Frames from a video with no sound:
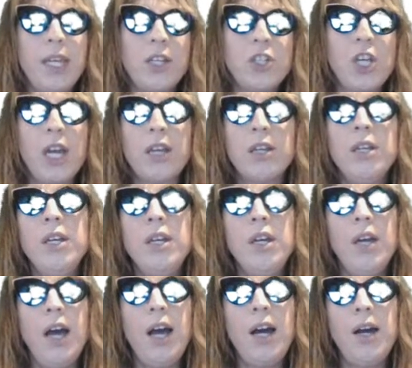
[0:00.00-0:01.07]
link check.
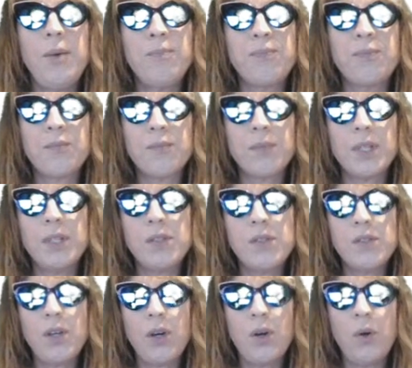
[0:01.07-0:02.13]

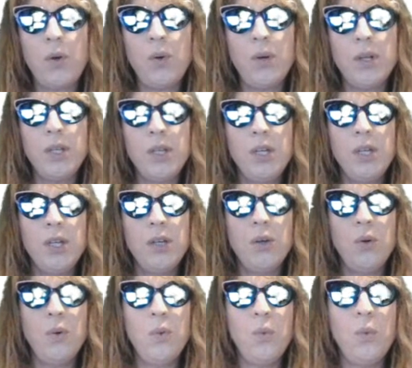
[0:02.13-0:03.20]
So
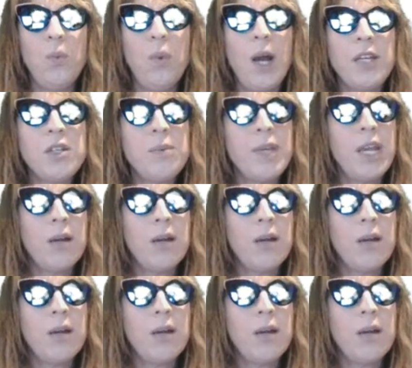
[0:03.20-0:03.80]
why should we